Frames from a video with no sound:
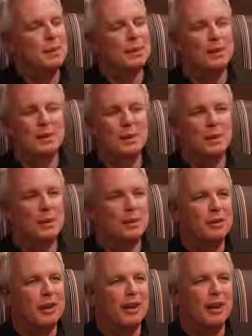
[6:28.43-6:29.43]
been so
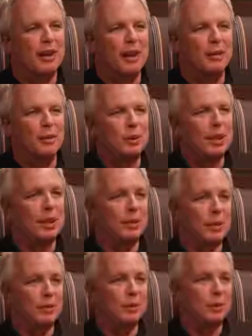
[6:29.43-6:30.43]
much fun. I'm really
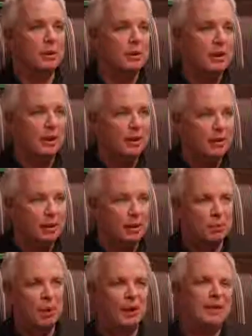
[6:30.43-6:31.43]
looking forward to seeing the
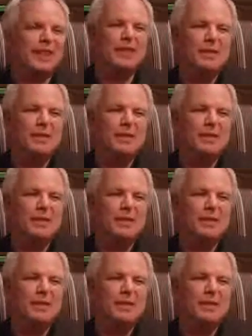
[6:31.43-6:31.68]
finished product.